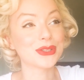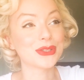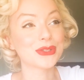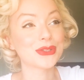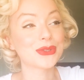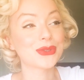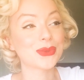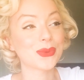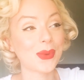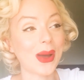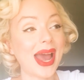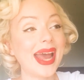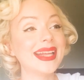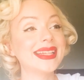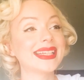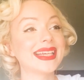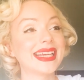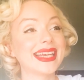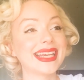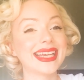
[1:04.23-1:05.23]
just
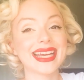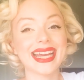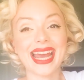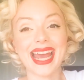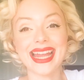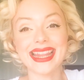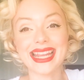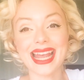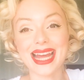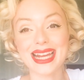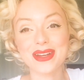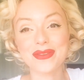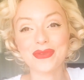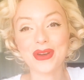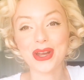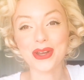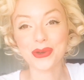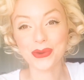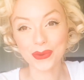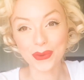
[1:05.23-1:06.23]
sweating, and then if
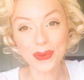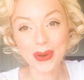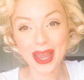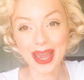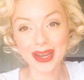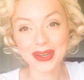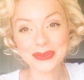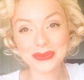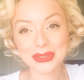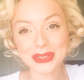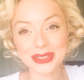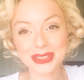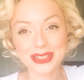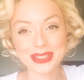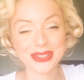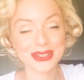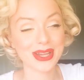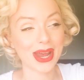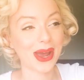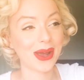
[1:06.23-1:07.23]
I go anywhere
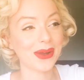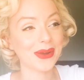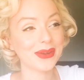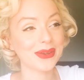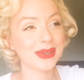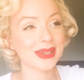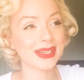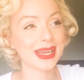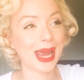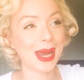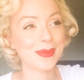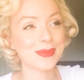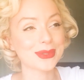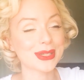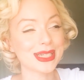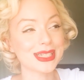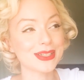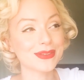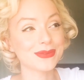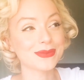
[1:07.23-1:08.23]
just out
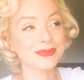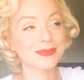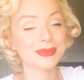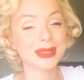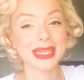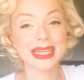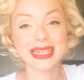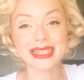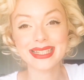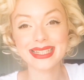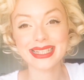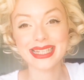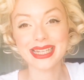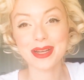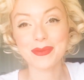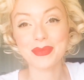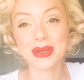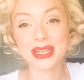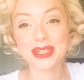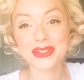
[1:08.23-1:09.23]
to a different place take
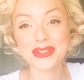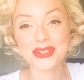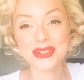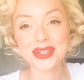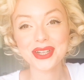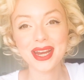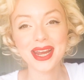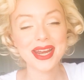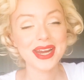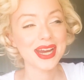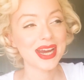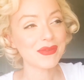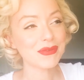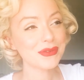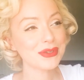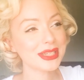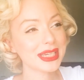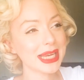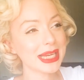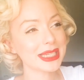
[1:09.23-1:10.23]
a picture,
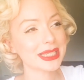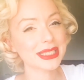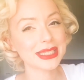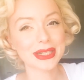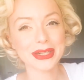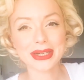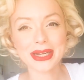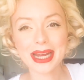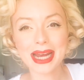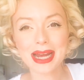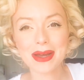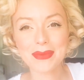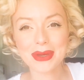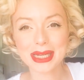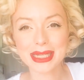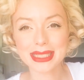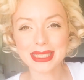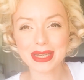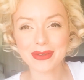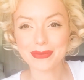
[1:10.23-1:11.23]
everyone's kind of staring at
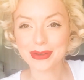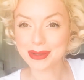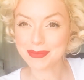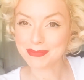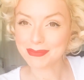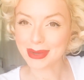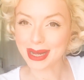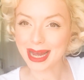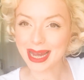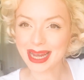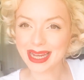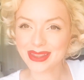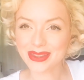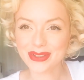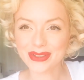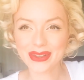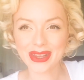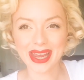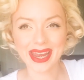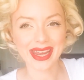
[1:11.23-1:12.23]
me as if I'm mad.
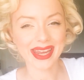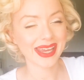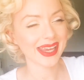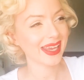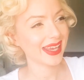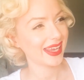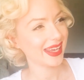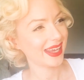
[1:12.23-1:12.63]
They're like,